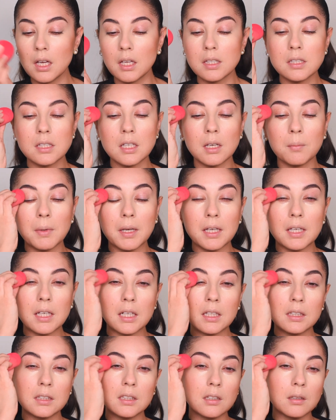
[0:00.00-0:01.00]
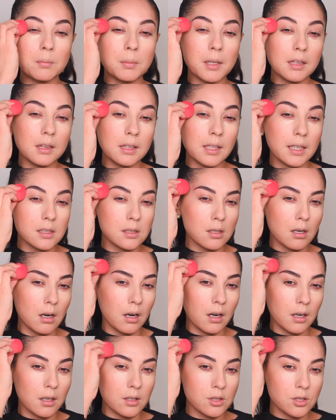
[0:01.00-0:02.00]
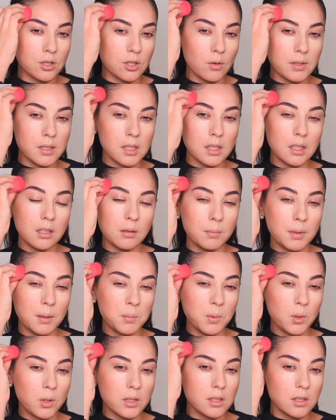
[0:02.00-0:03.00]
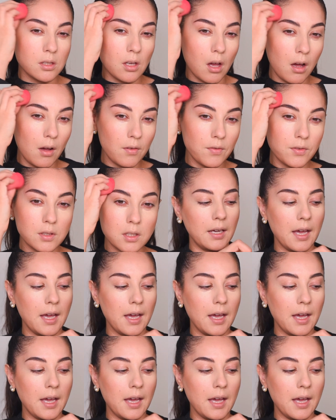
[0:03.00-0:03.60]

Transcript: to make it a little bit less harsh, so it's a little bit more soft.